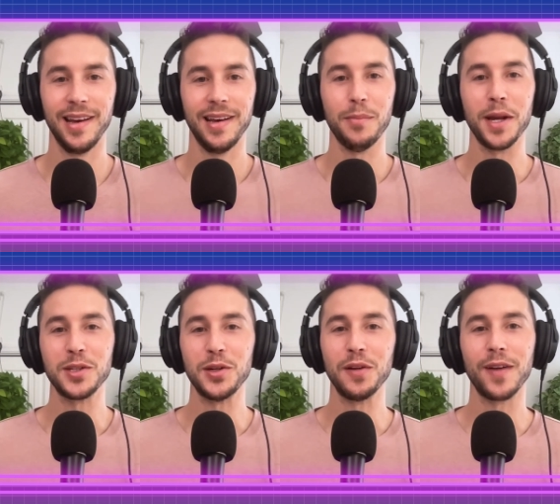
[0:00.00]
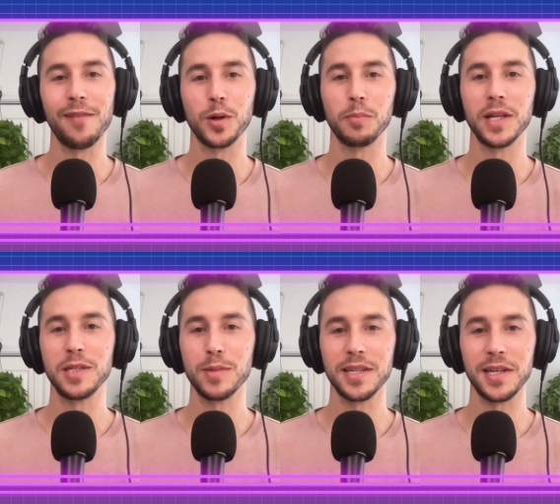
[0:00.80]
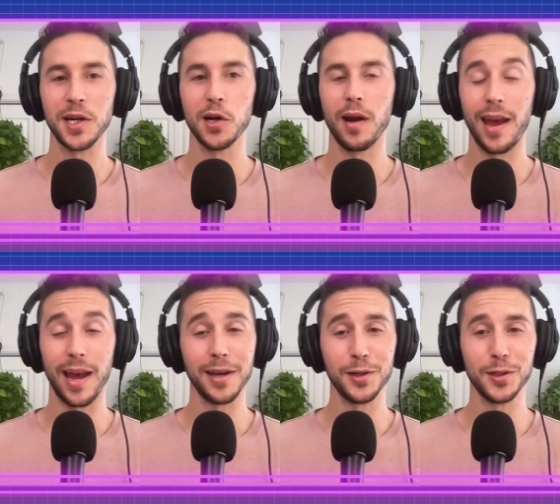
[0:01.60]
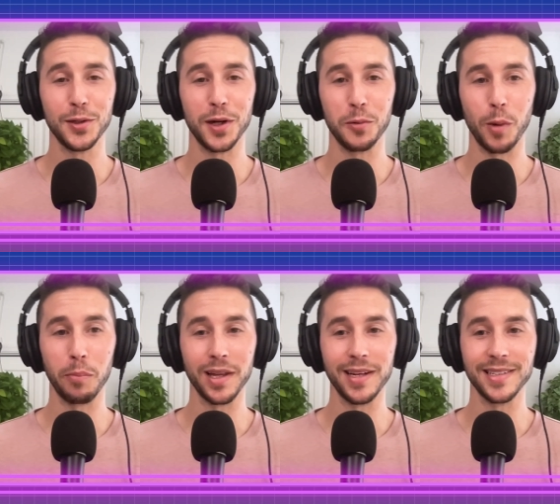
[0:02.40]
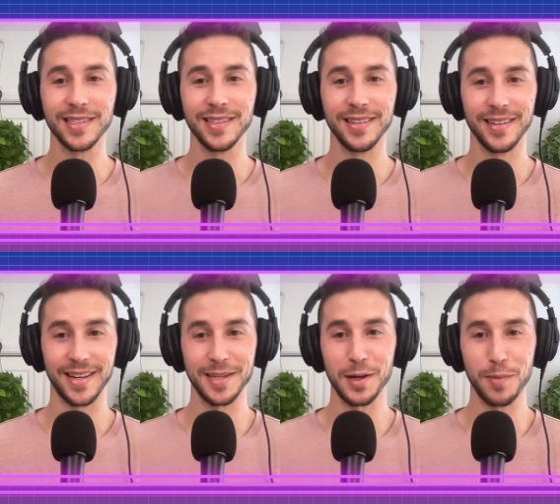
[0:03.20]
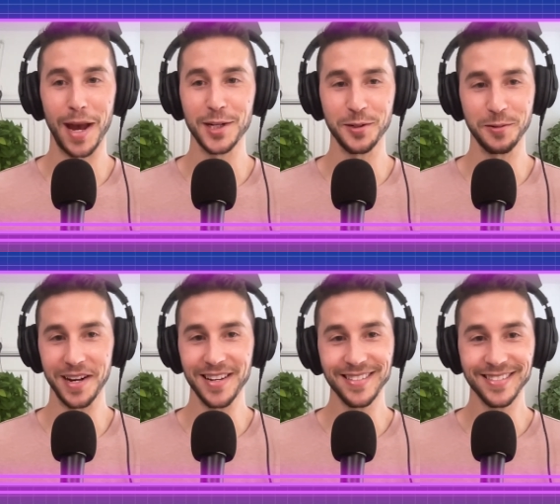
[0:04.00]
make two to five more placements a year, and you can do it all in one place? That sounds magical, right?